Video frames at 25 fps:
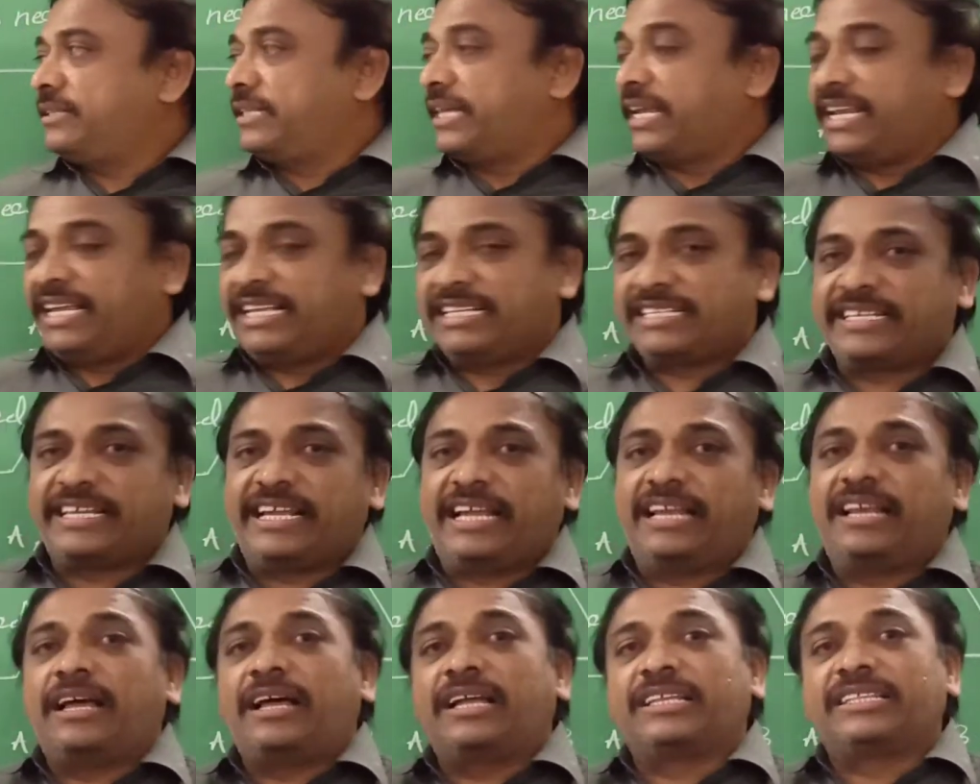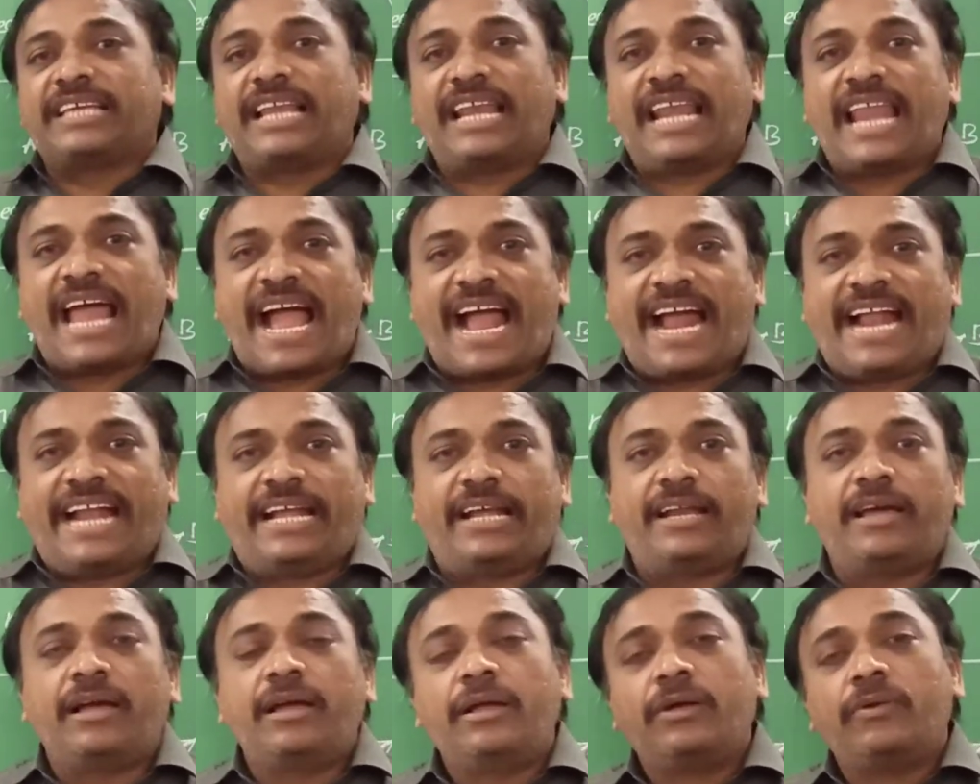the region of the
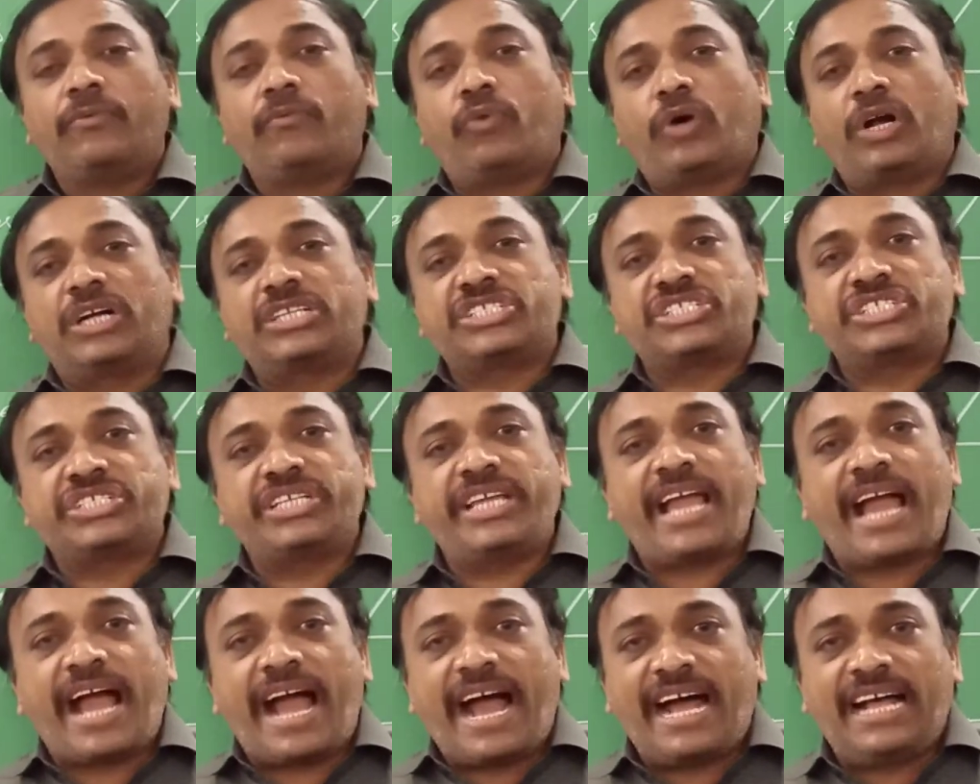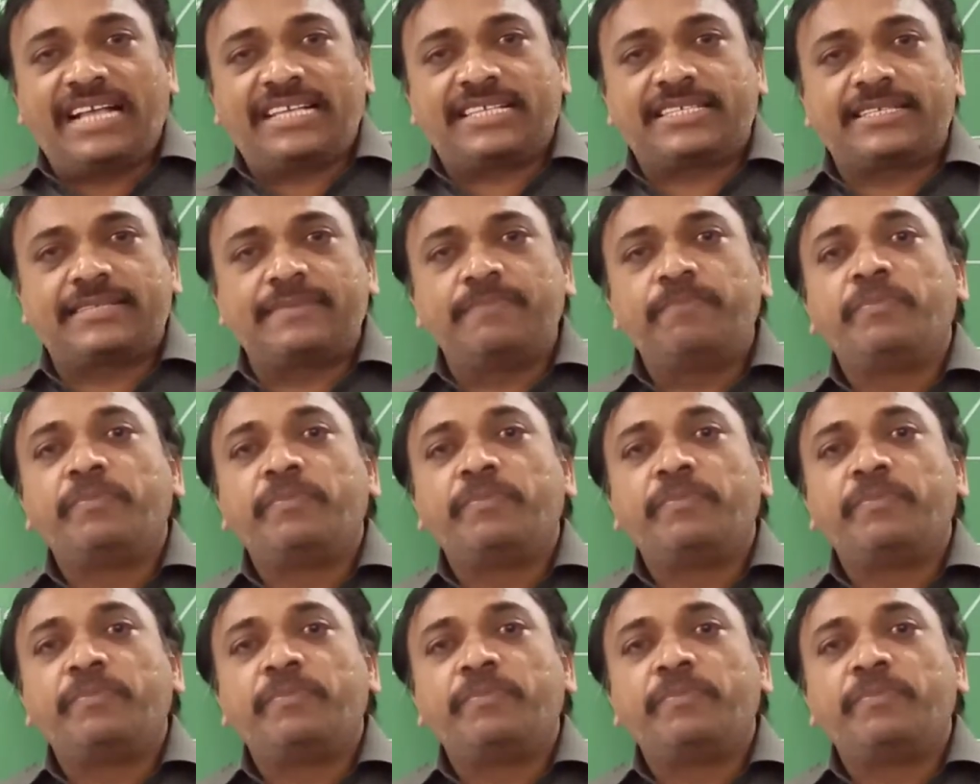land what she has